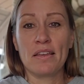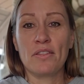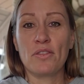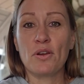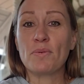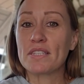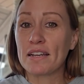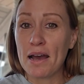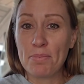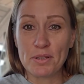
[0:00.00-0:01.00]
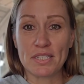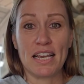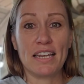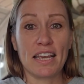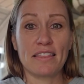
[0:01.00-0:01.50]
There was a couple
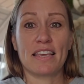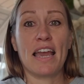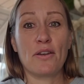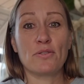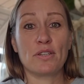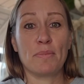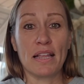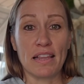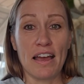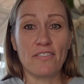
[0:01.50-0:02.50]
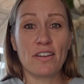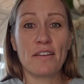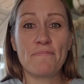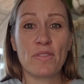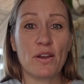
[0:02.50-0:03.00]
standing at the counter to my left,
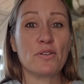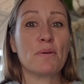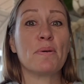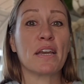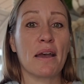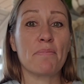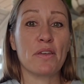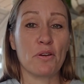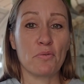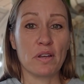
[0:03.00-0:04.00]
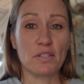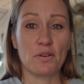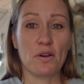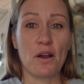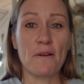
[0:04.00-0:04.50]
there to pick up their rental
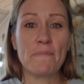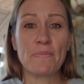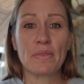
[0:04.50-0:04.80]
car.